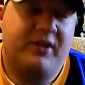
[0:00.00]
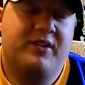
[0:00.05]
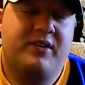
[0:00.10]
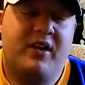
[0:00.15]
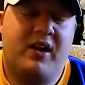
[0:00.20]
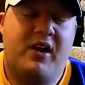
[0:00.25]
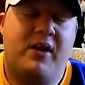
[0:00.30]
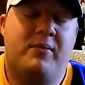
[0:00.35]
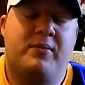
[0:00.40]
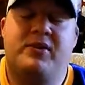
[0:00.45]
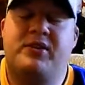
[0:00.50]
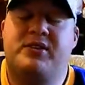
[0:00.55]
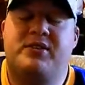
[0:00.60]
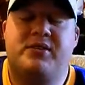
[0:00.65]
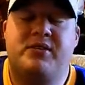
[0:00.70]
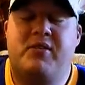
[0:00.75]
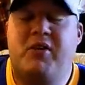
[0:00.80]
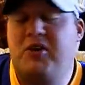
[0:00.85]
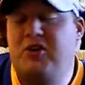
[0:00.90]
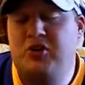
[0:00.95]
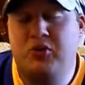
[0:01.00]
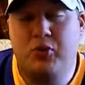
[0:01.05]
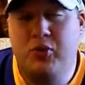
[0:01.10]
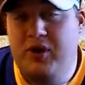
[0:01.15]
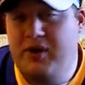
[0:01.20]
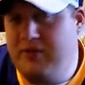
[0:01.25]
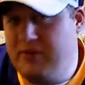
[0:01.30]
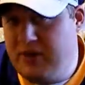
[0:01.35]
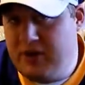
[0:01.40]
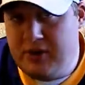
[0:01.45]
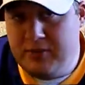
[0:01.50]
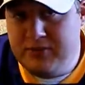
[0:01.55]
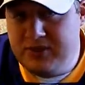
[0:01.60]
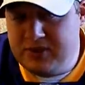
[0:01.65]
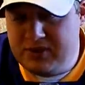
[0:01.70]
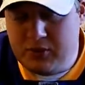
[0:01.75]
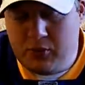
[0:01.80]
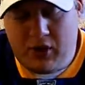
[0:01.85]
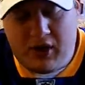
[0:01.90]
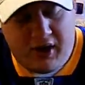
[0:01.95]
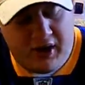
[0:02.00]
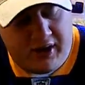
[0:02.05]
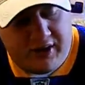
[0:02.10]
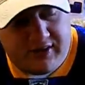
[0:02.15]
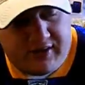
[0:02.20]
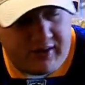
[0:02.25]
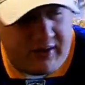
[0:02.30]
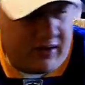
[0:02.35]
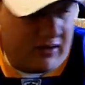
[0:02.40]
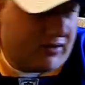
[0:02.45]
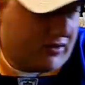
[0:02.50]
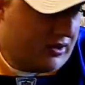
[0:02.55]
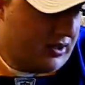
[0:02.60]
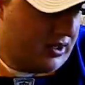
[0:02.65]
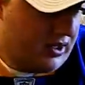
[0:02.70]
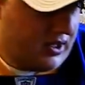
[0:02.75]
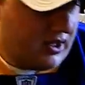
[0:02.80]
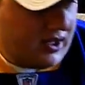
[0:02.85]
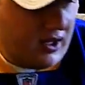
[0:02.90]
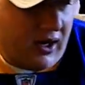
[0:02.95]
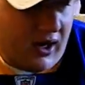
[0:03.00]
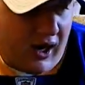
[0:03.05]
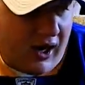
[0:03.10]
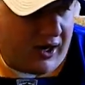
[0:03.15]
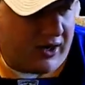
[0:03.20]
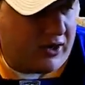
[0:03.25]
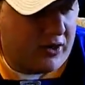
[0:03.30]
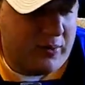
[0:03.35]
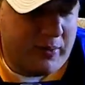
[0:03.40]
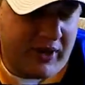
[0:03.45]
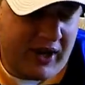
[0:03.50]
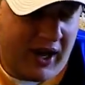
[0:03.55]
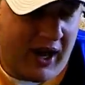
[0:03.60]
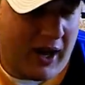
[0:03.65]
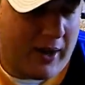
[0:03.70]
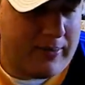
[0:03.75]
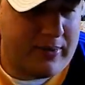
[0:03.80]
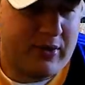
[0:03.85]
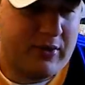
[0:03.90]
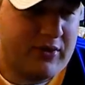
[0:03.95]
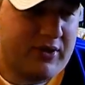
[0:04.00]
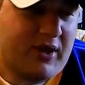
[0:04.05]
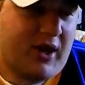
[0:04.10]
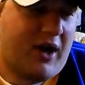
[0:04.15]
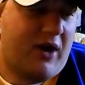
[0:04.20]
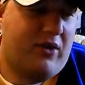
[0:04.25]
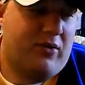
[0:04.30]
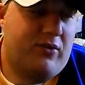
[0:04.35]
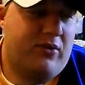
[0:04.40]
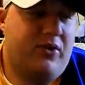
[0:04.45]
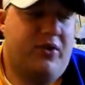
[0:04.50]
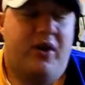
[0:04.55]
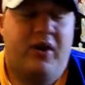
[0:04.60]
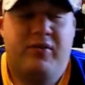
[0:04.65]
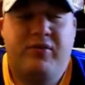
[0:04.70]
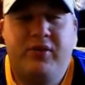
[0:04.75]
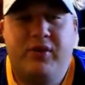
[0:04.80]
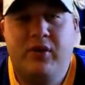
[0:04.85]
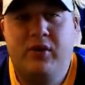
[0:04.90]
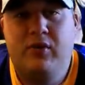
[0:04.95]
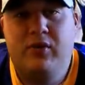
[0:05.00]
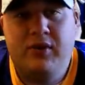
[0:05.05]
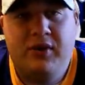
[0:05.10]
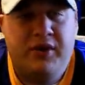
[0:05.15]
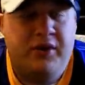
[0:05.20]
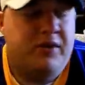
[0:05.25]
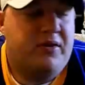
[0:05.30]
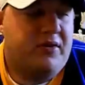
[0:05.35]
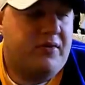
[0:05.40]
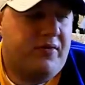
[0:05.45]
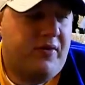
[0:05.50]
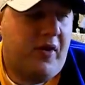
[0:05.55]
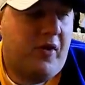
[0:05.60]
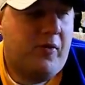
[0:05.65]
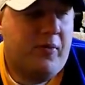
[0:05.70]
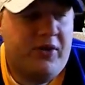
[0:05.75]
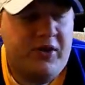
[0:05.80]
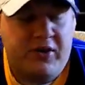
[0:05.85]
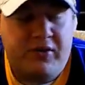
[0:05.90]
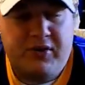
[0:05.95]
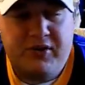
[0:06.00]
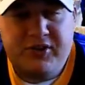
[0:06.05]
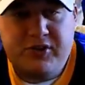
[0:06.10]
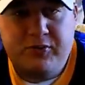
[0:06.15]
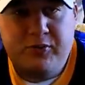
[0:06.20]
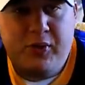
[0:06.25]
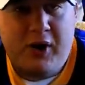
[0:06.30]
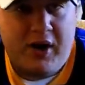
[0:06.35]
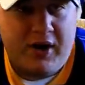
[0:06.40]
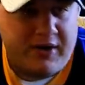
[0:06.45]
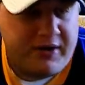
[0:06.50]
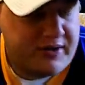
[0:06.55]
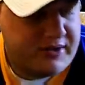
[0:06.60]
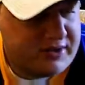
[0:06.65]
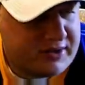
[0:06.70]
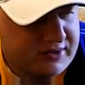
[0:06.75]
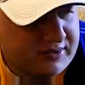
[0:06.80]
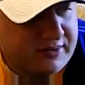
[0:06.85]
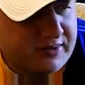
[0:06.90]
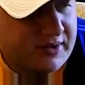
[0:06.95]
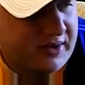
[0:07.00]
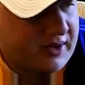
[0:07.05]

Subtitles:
of the time he's catching whatever comes his way. So I couldn't be happier with Kyle Rudolph. And the development of Christian Ponder is